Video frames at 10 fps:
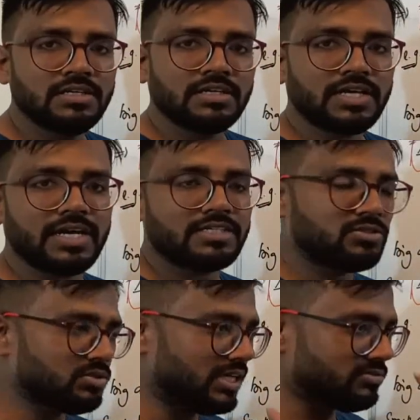Correct. So
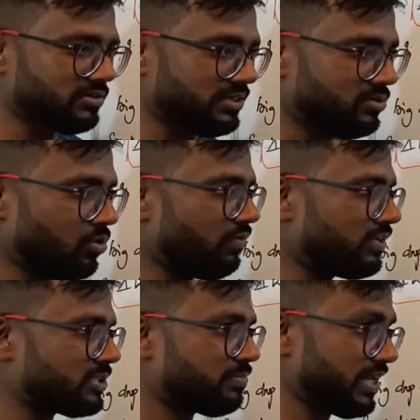that's why when you go for
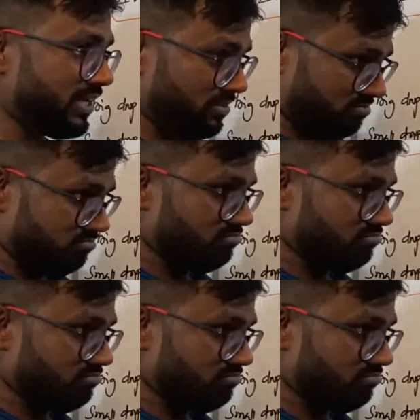spray,